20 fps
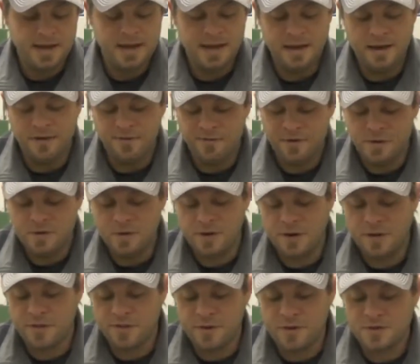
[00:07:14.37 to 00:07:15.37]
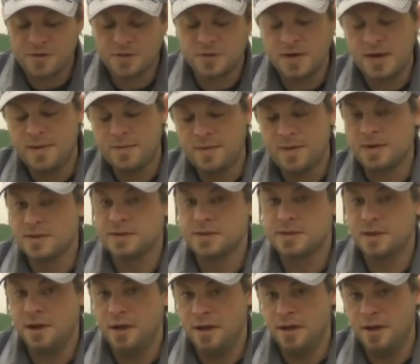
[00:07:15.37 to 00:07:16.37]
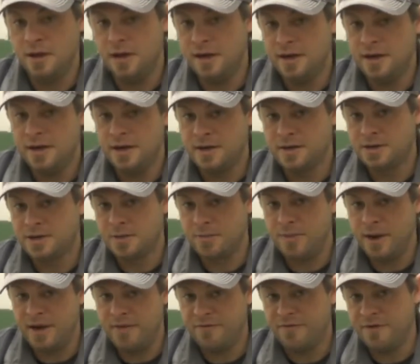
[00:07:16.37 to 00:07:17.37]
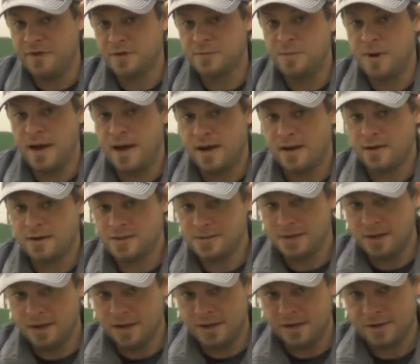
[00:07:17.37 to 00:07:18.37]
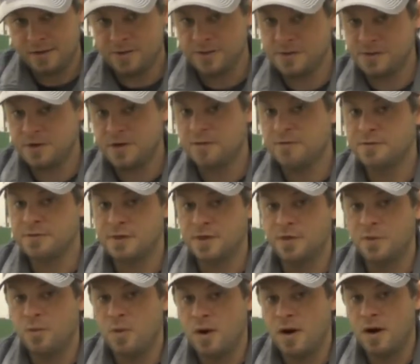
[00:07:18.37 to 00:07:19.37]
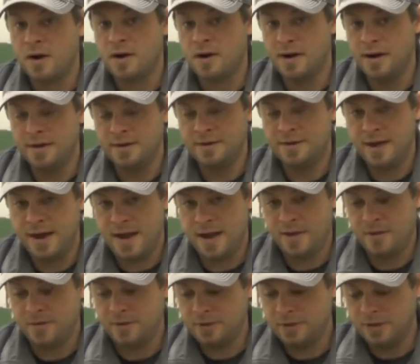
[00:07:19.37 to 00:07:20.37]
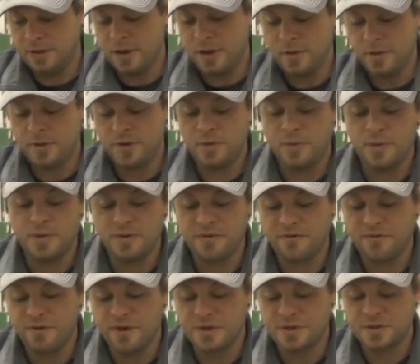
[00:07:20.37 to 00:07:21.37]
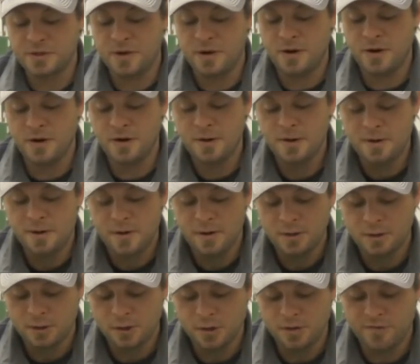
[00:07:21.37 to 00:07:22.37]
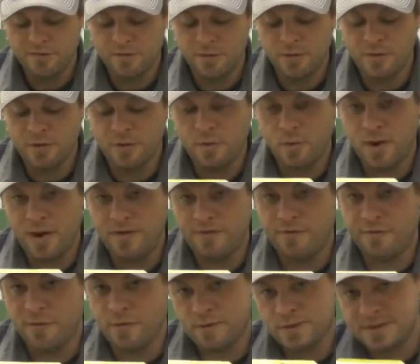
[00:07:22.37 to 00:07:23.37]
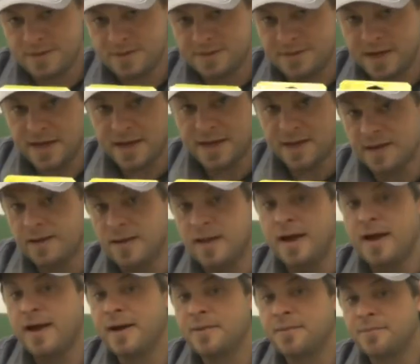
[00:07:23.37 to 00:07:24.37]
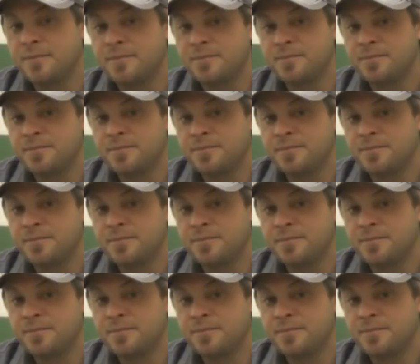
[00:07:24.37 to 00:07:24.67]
And if you're going to throw streamers and you need to get your bait fish patterns under the surface of the water and down lower to where the fish are, look for the weight forward sinking line.